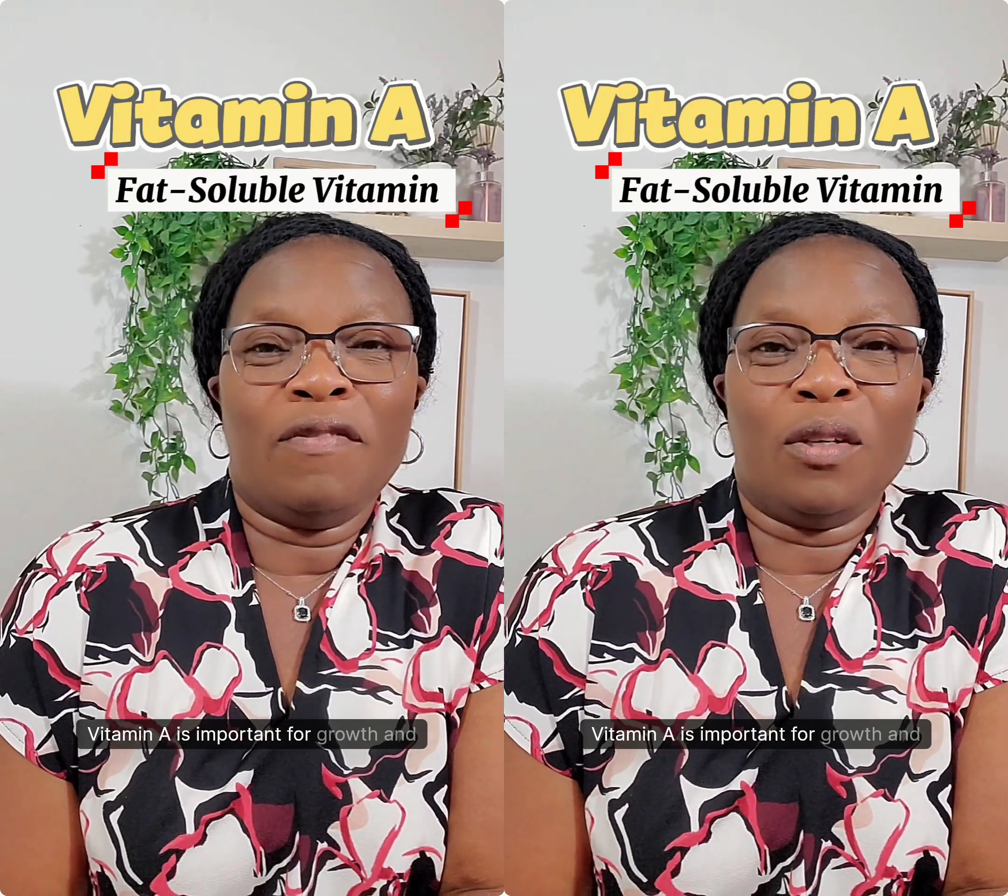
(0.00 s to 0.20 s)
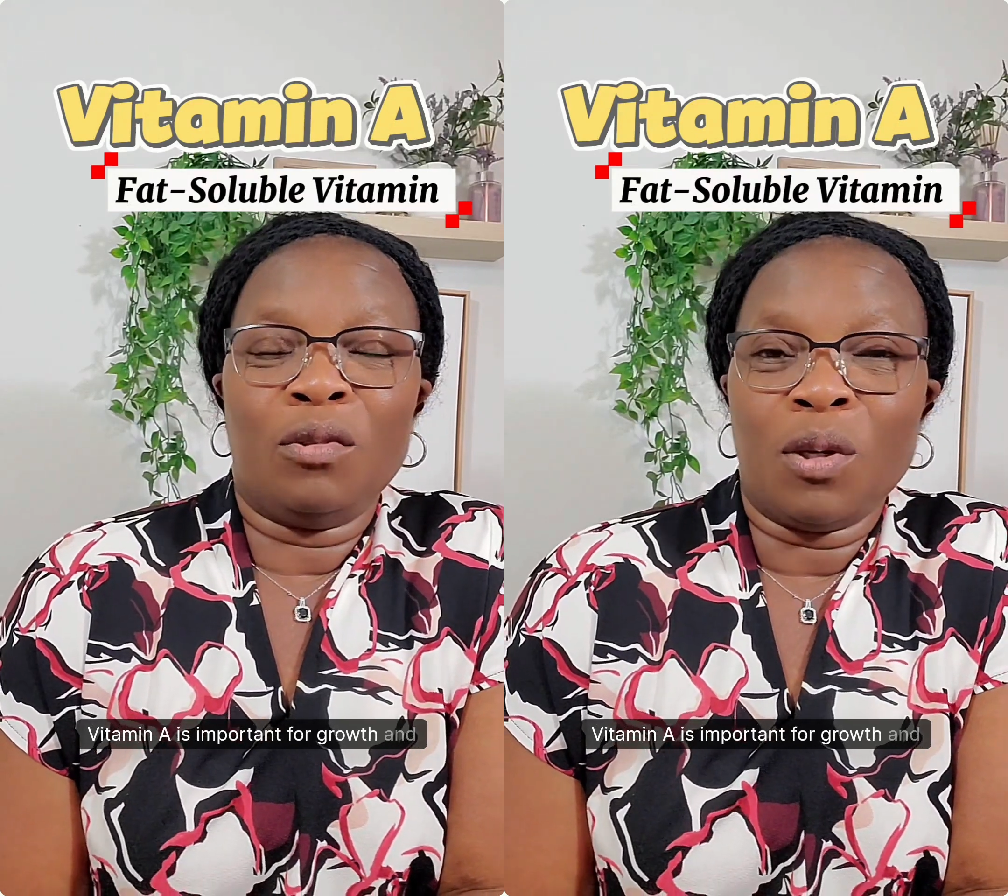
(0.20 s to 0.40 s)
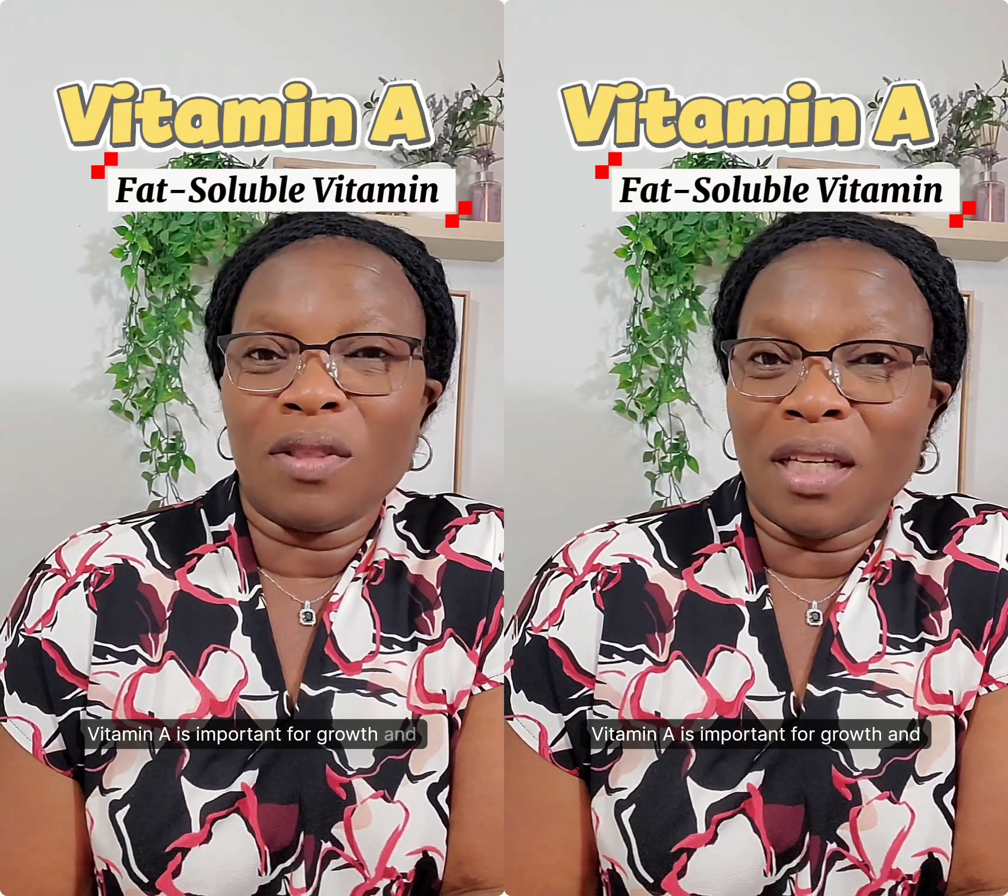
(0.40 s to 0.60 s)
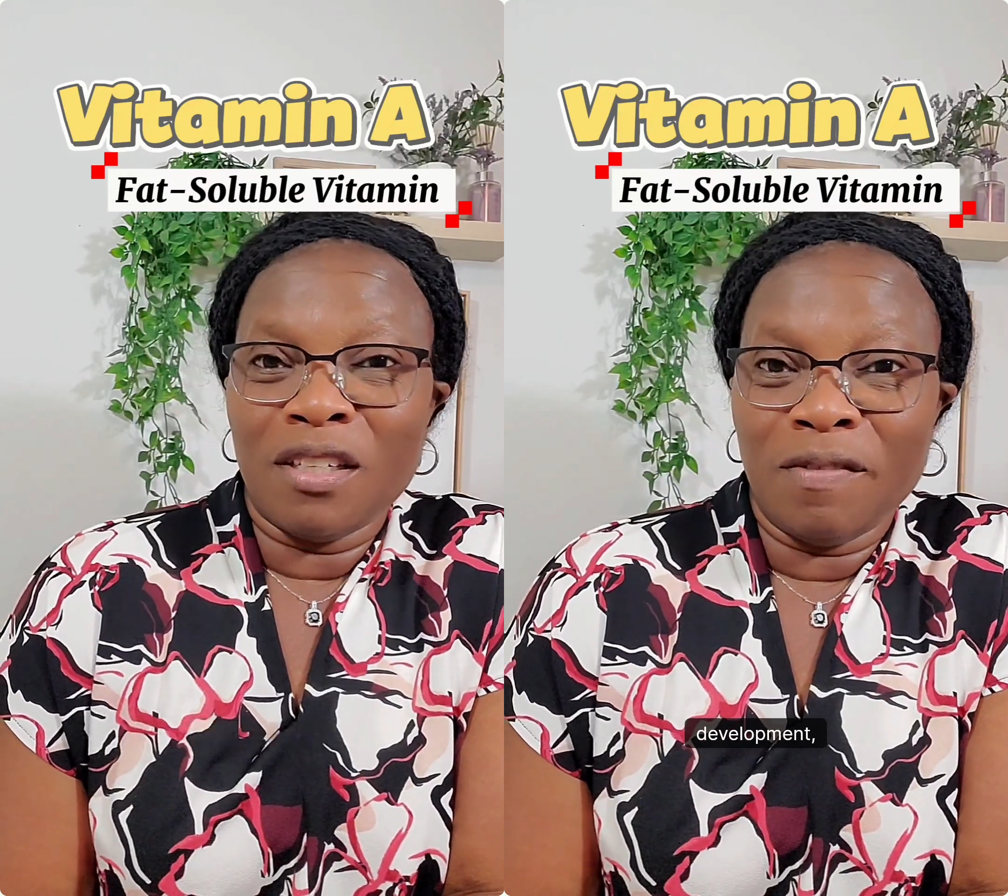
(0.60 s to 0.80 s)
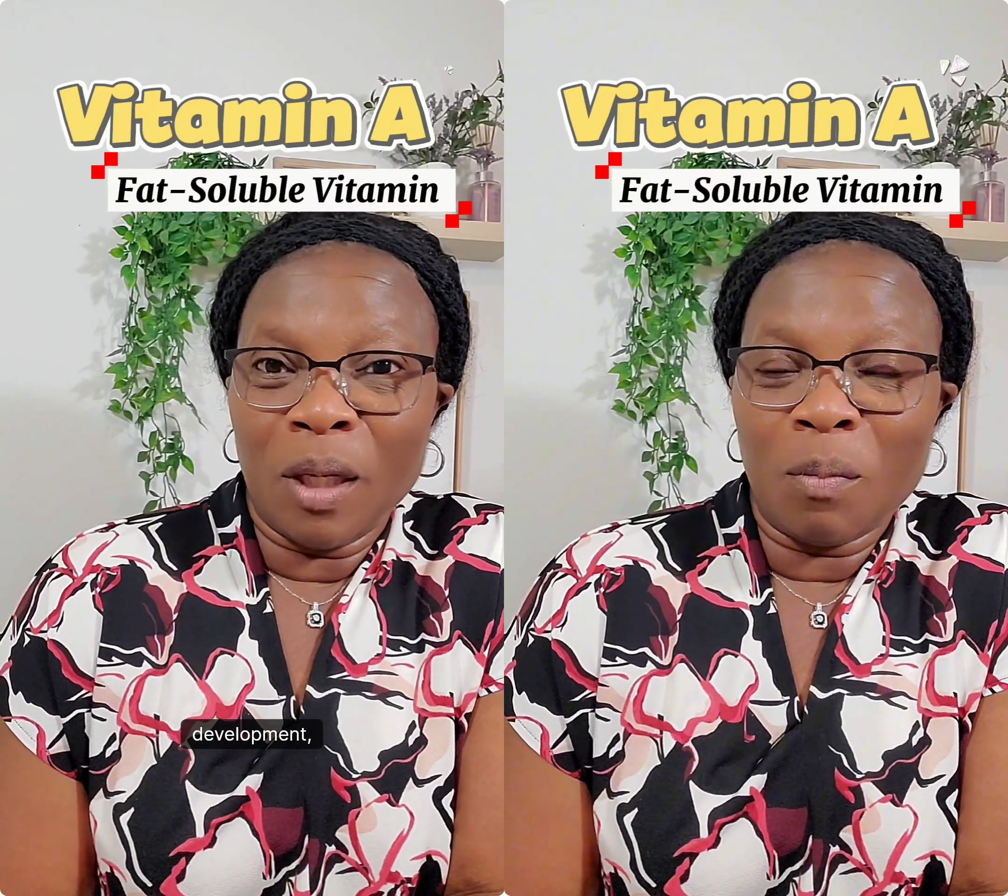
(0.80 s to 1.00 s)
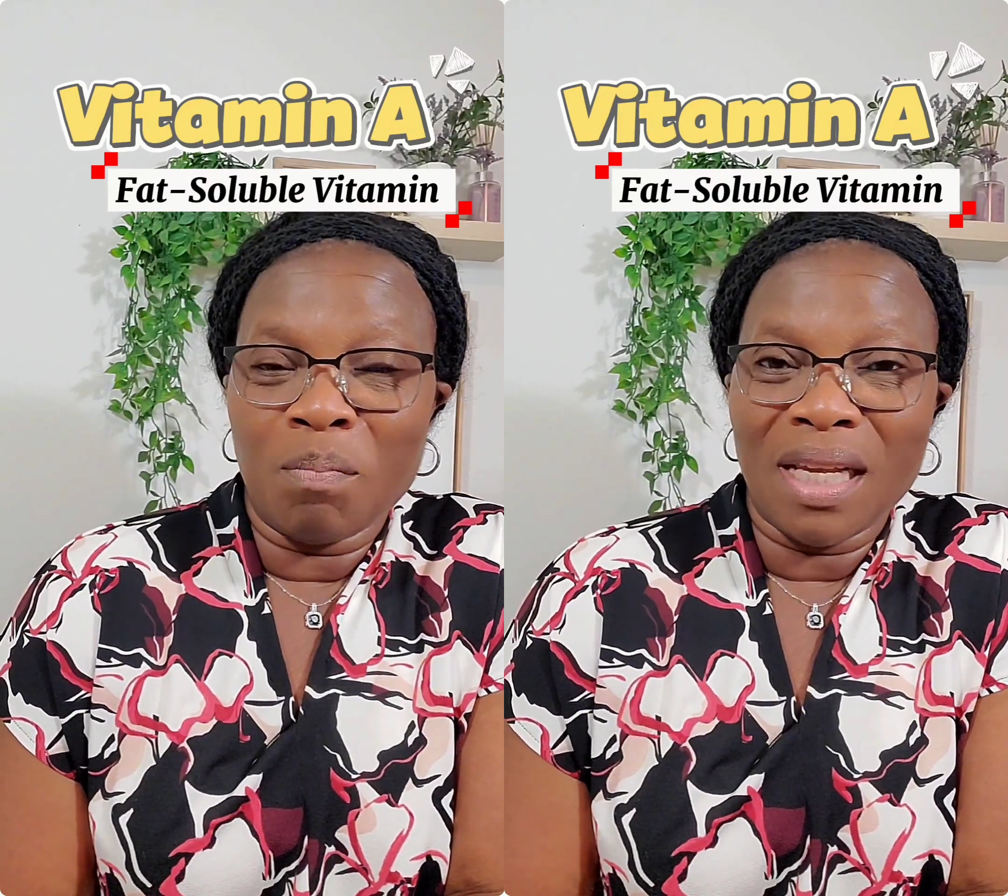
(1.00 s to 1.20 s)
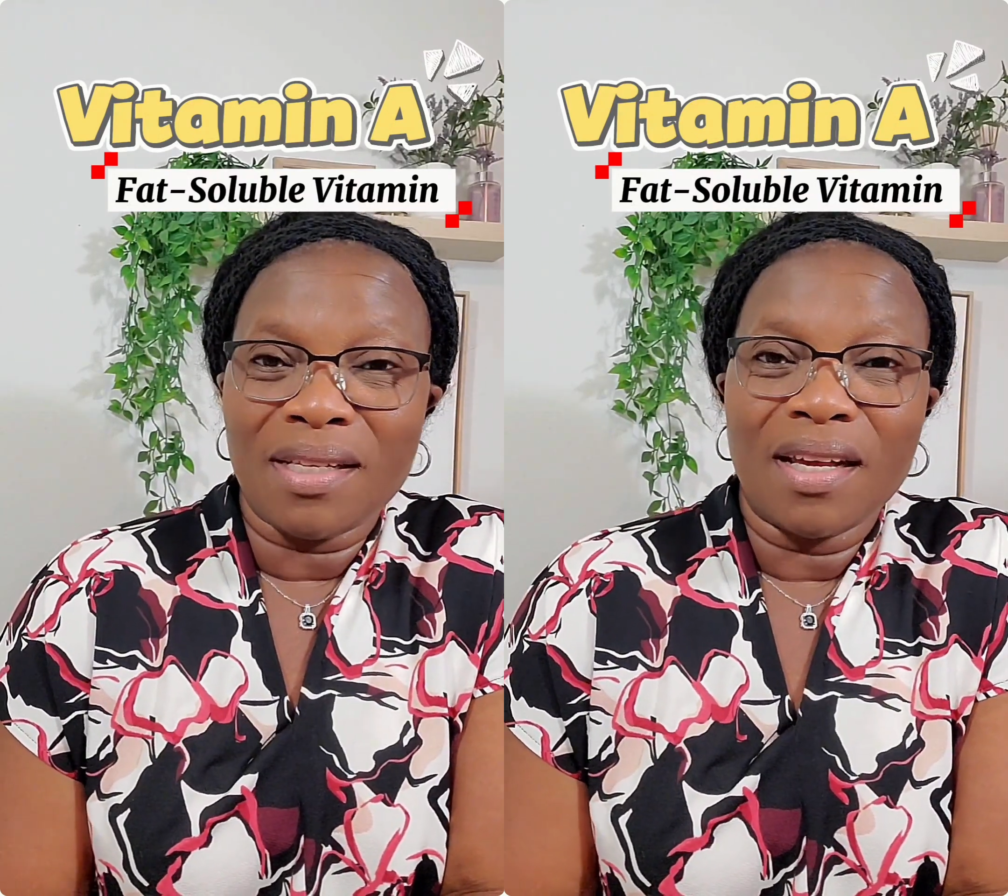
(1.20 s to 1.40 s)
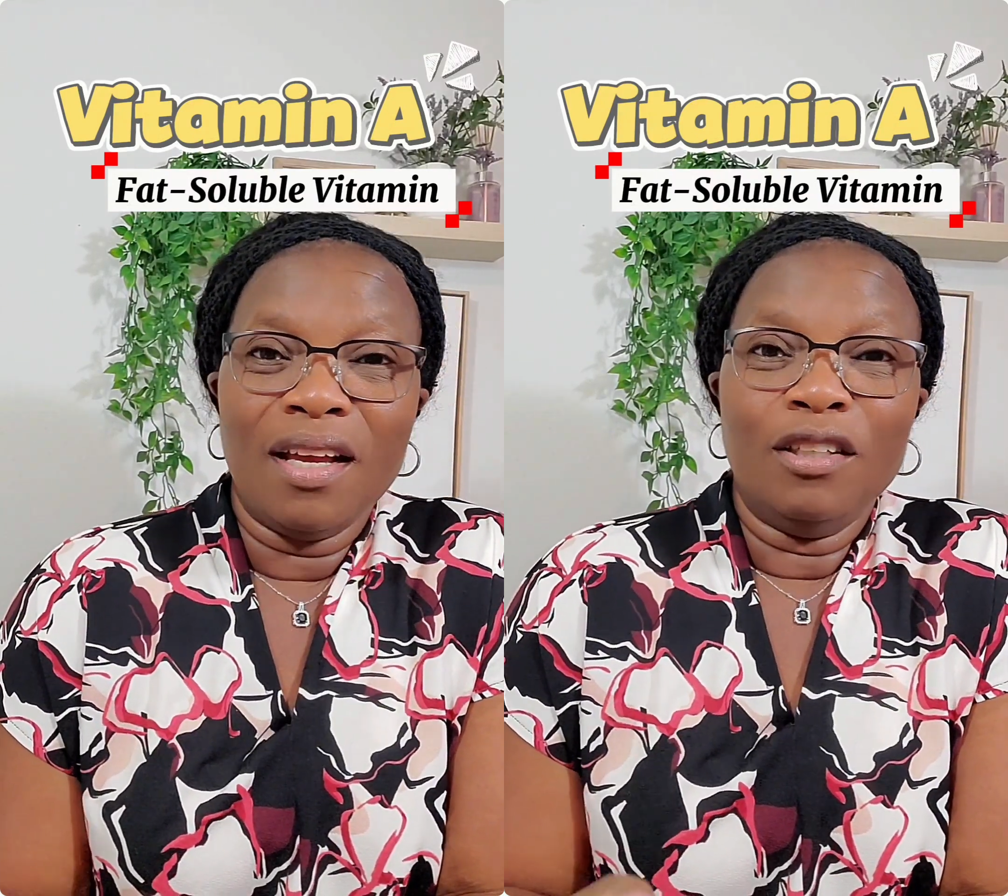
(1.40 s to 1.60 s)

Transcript: for growth and development,